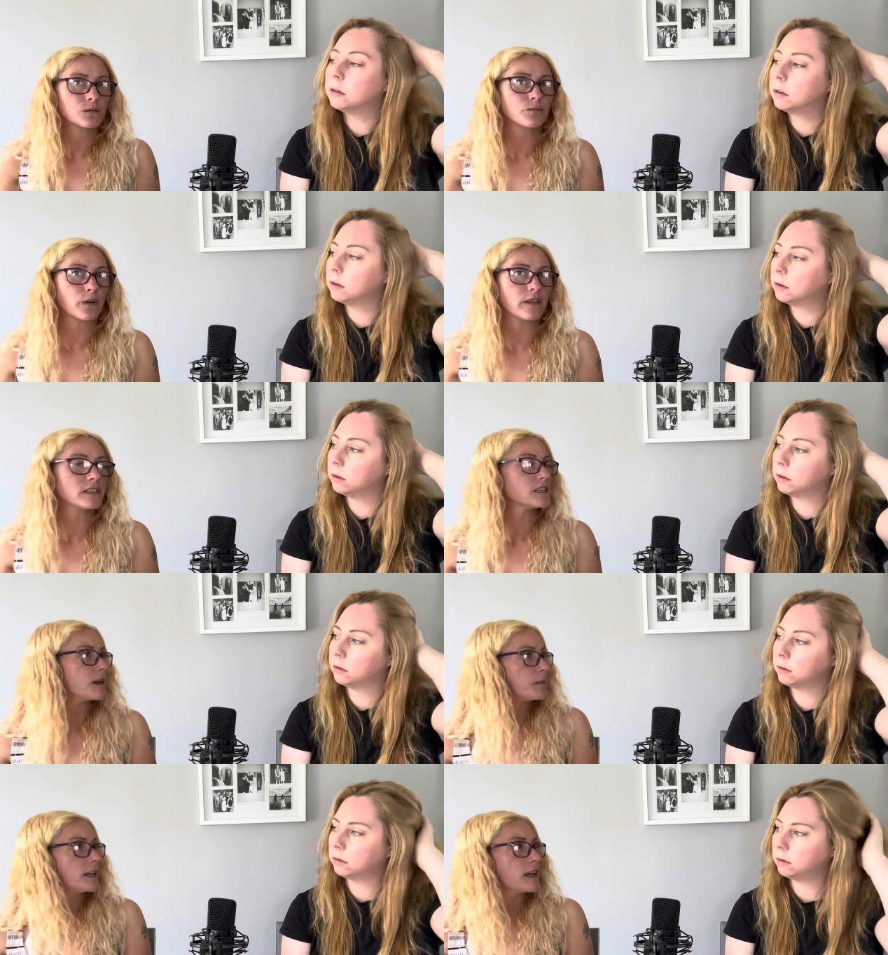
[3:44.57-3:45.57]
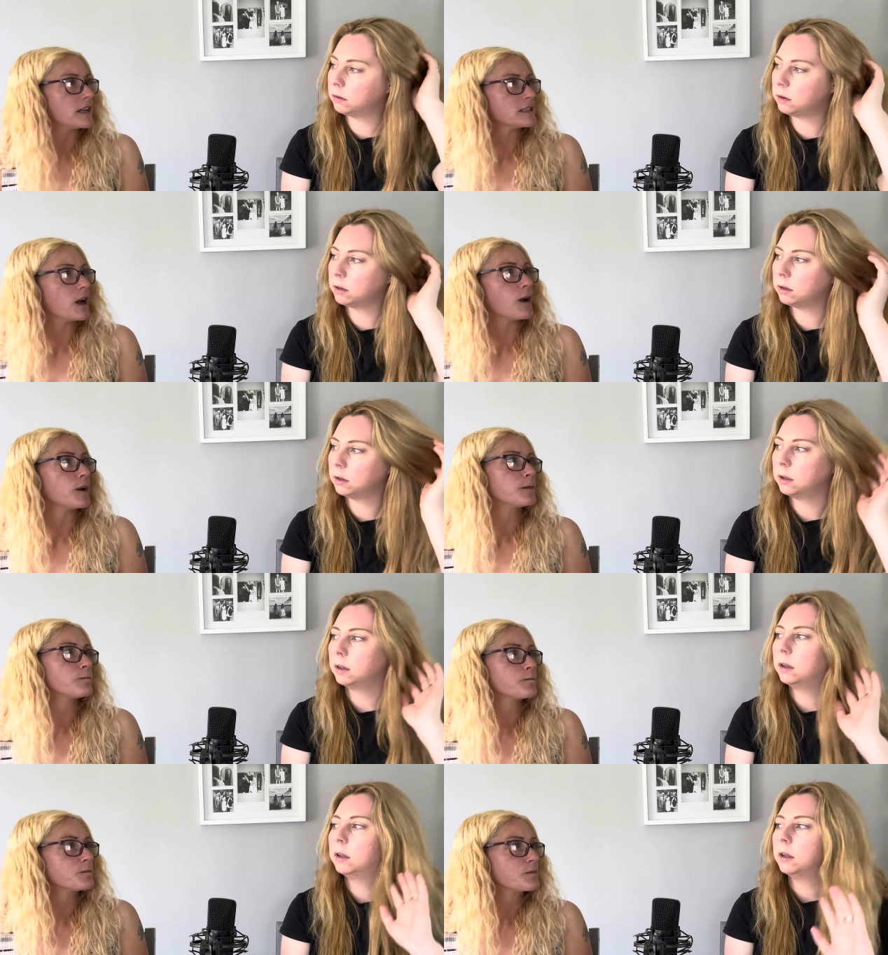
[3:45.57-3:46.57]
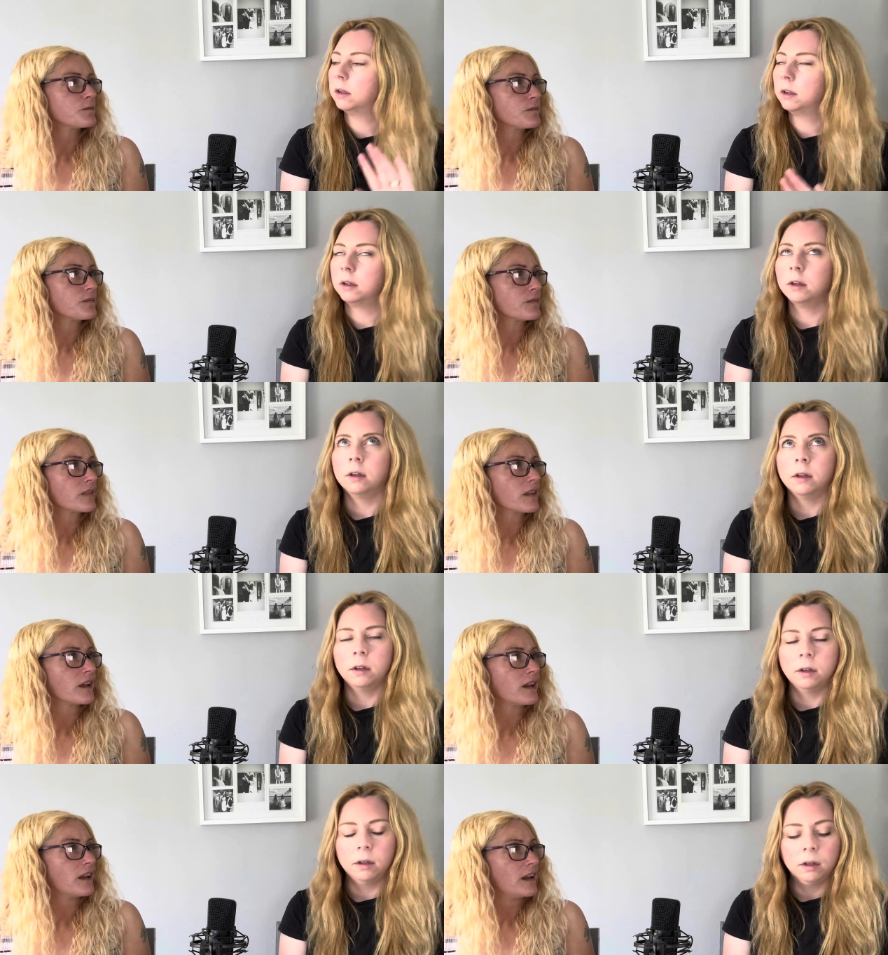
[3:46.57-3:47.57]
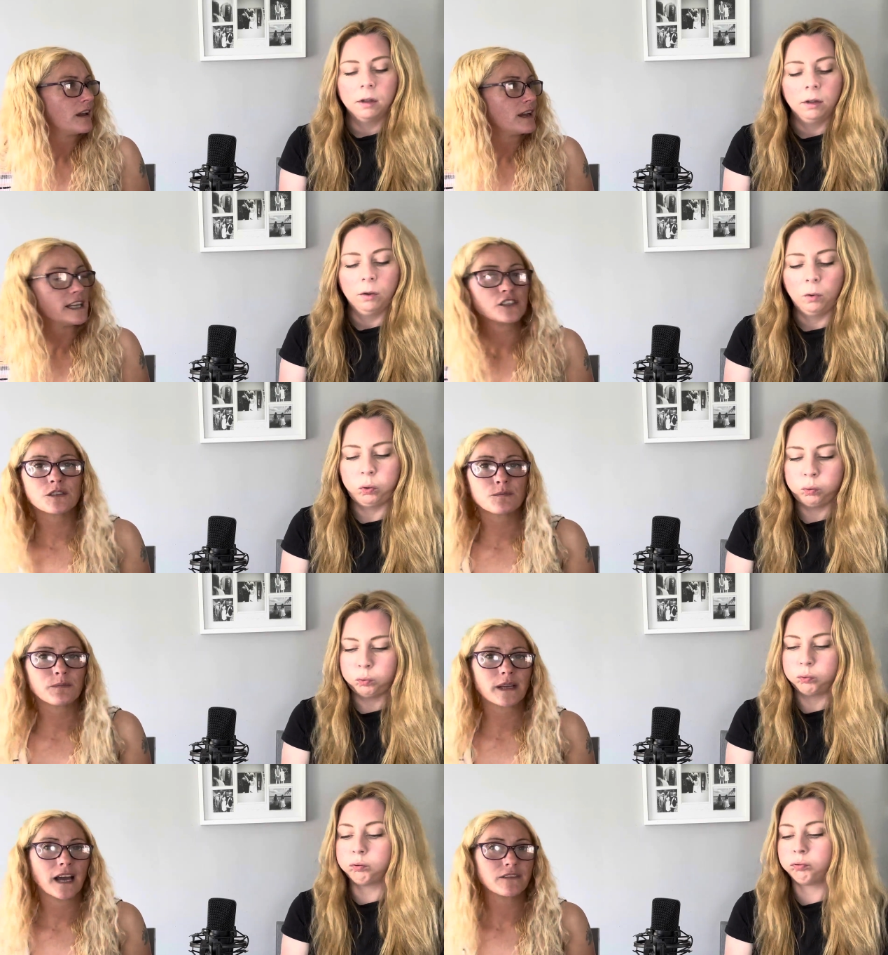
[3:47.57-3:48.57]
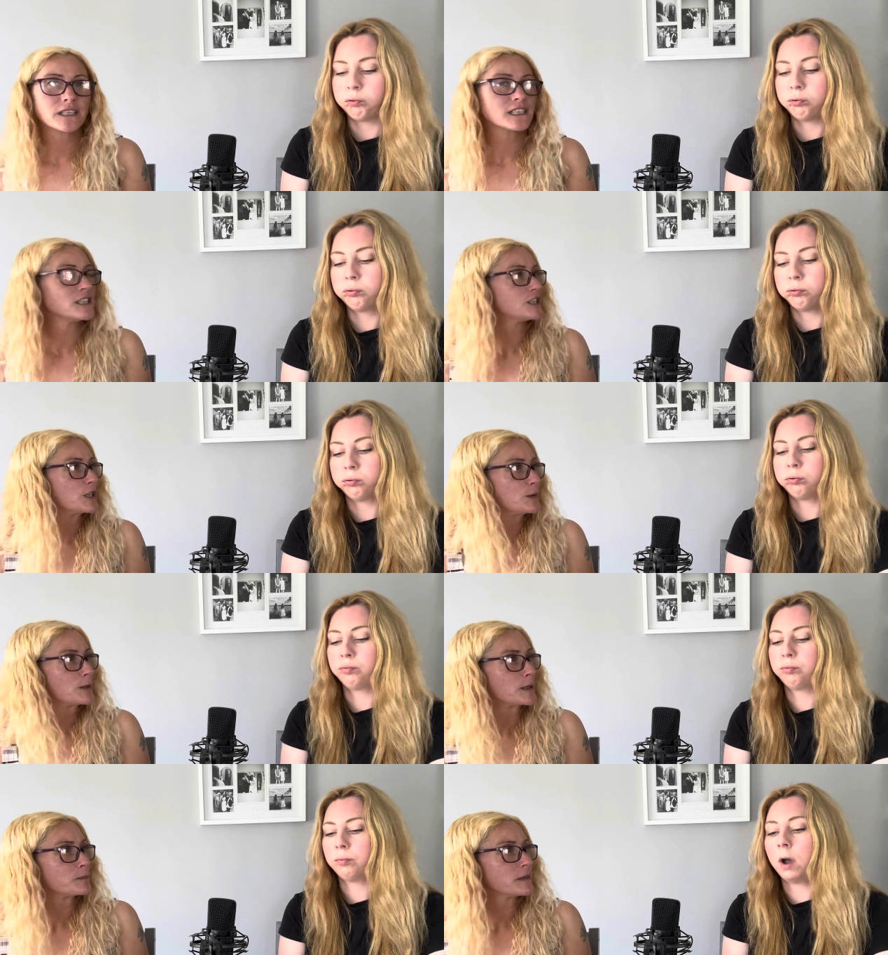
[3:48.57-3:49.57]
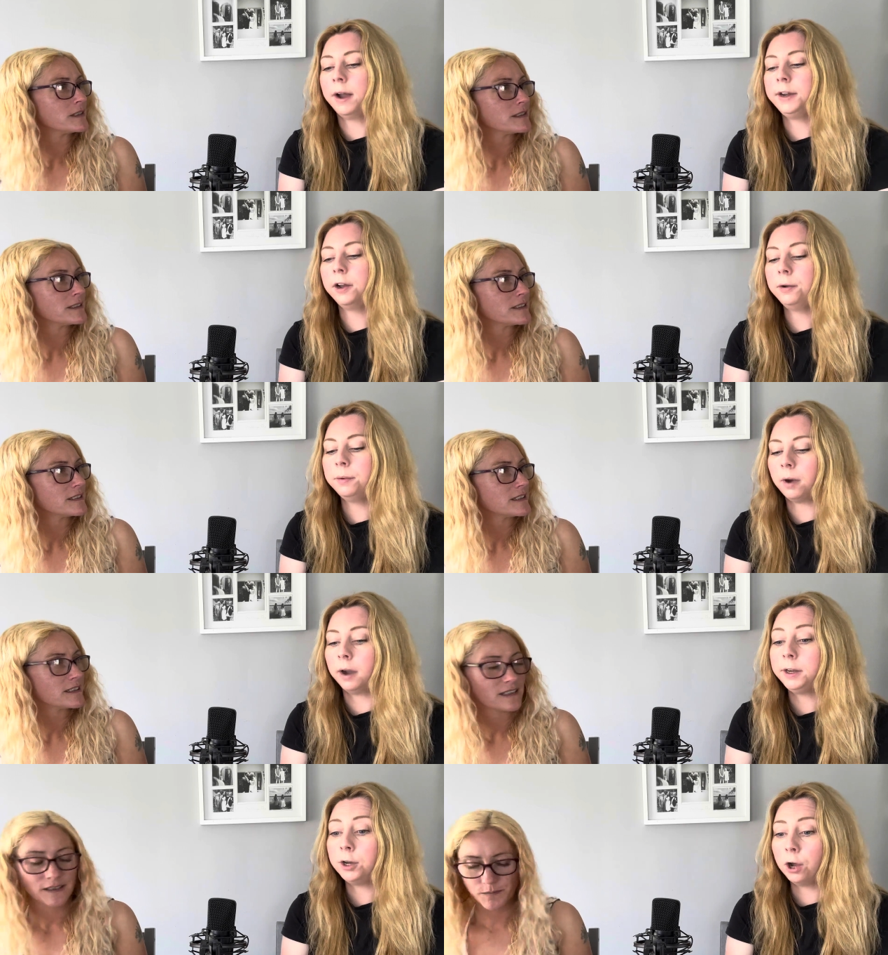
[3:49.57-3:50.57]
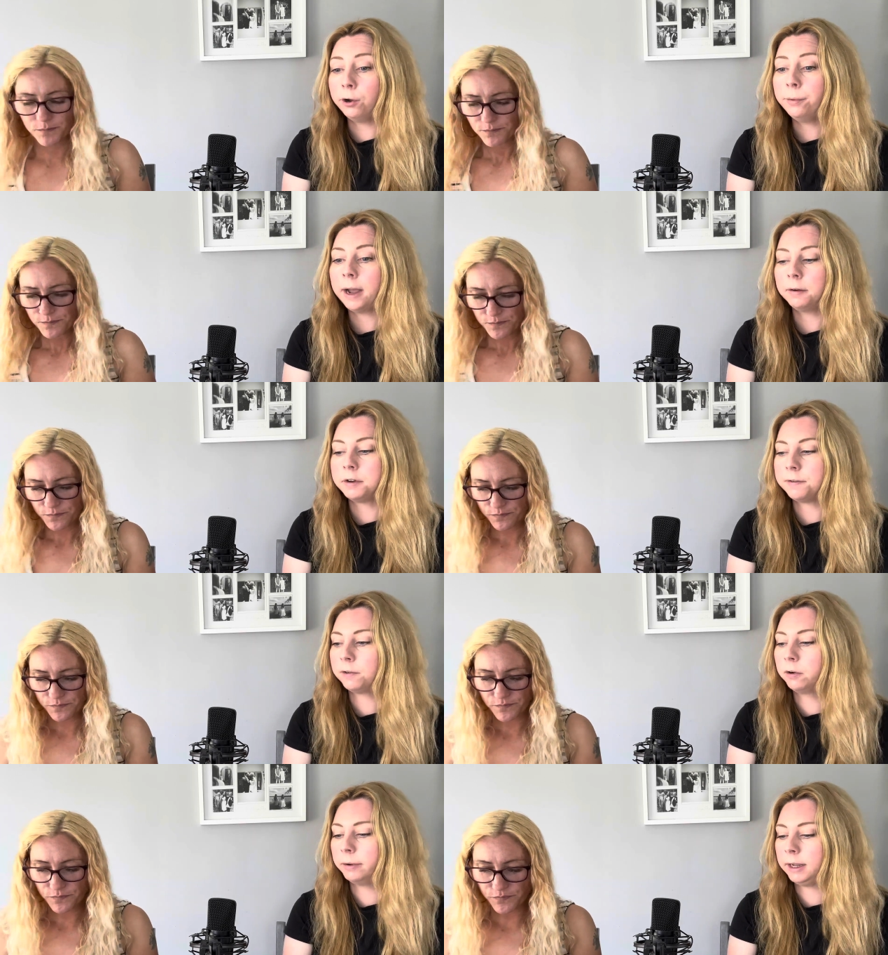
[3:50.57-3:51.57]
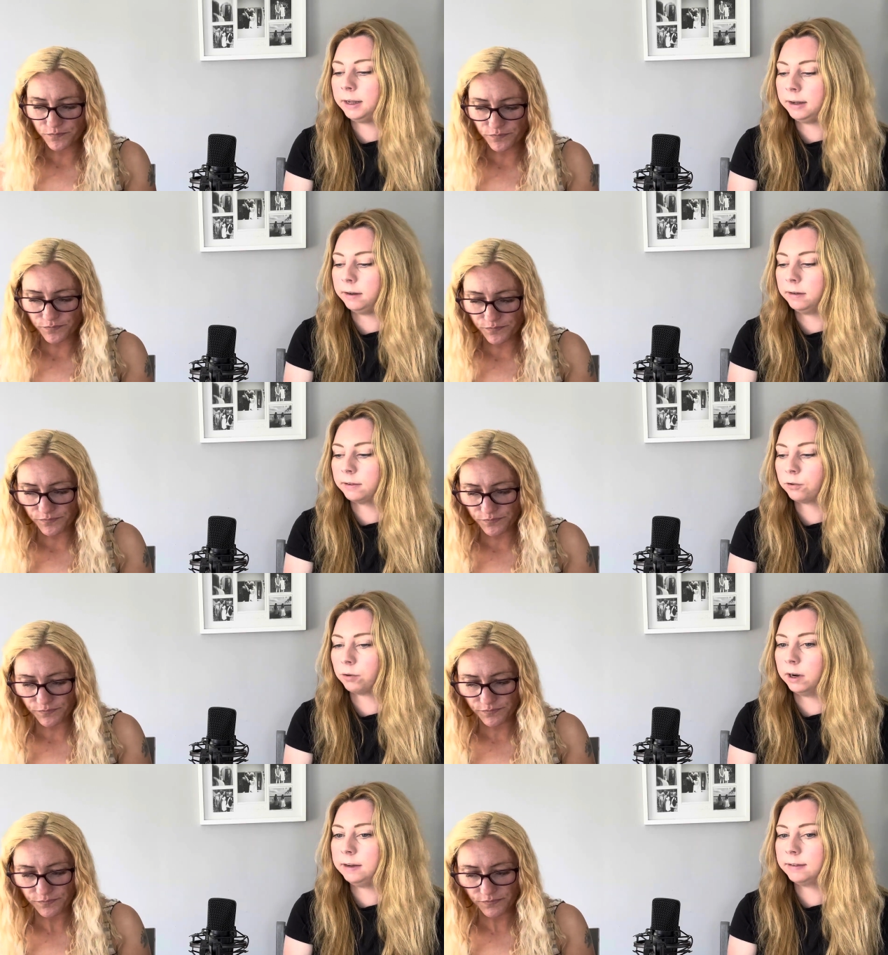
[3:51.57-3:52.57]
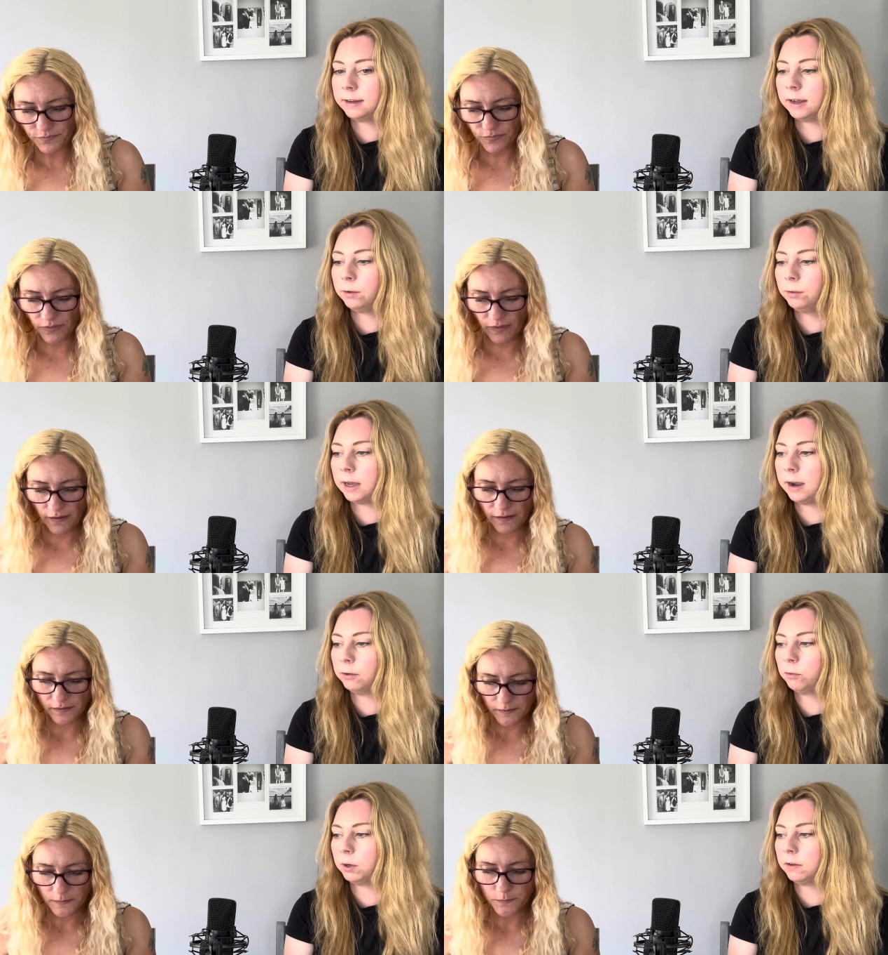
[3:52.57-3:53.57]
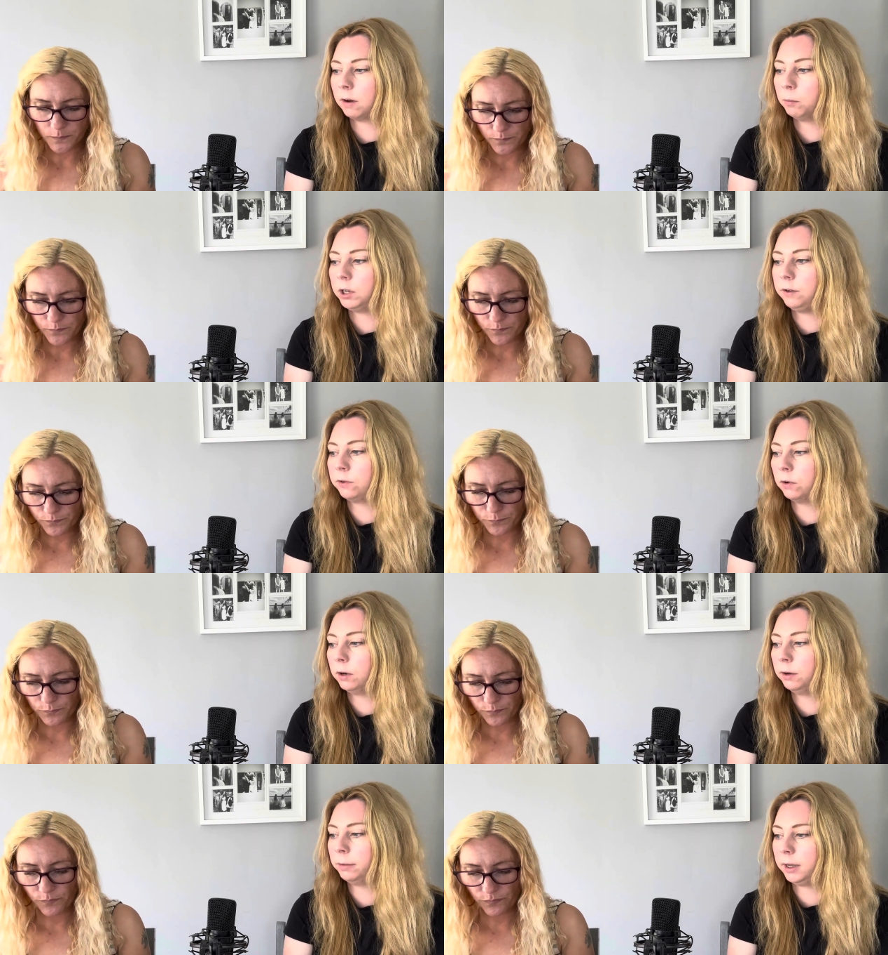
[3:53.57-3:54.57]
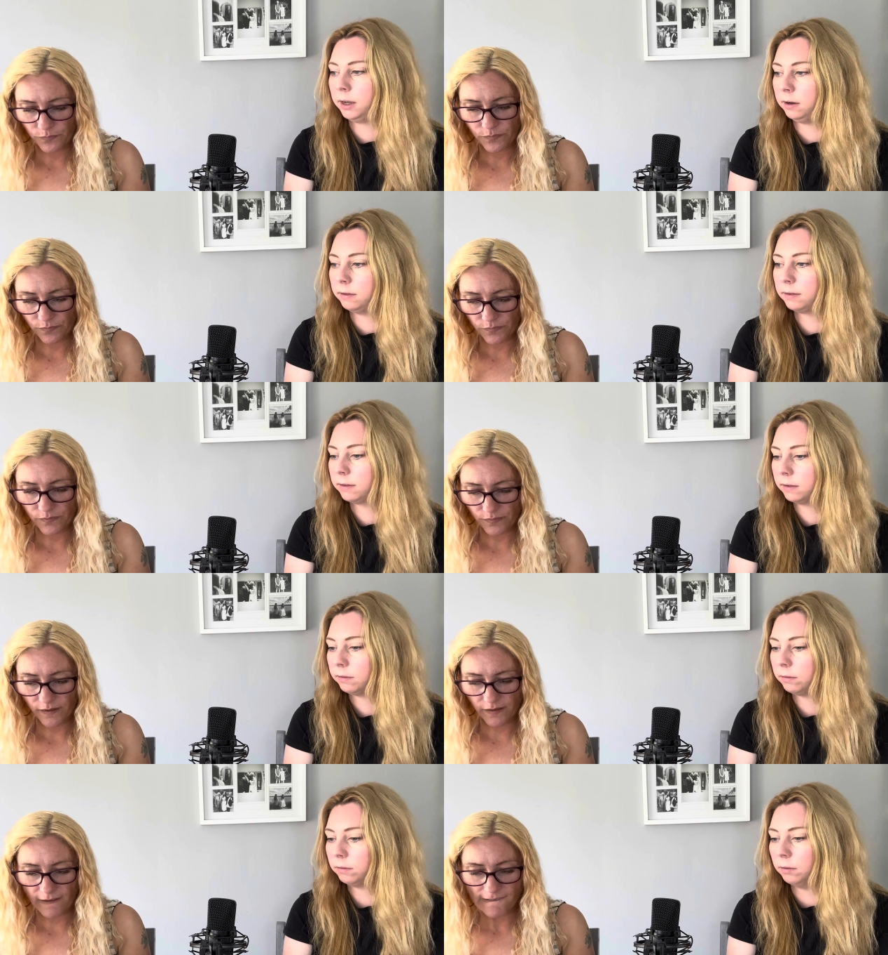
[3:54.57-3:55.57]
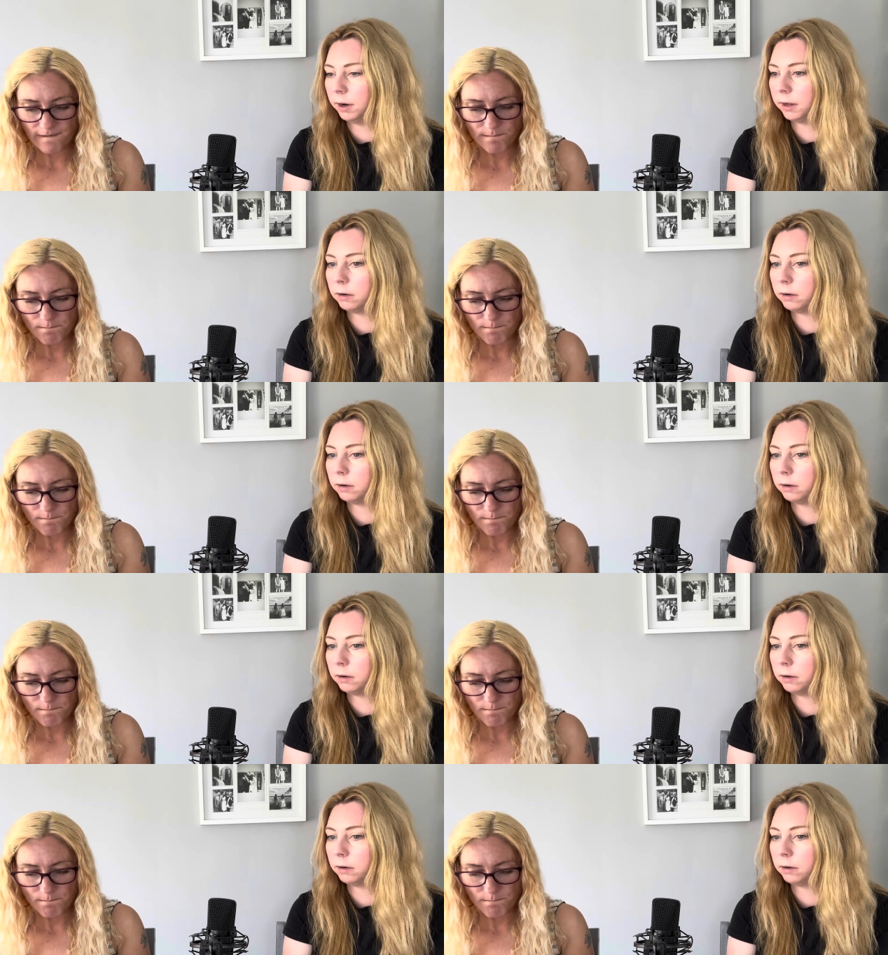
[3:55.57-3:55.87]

Speaker 1: by the time he gets home. He shouldn't be having to do them. I know,
Speaker 2: I know how difficult it is trying to get all the housework done when you've got little kids yeah. running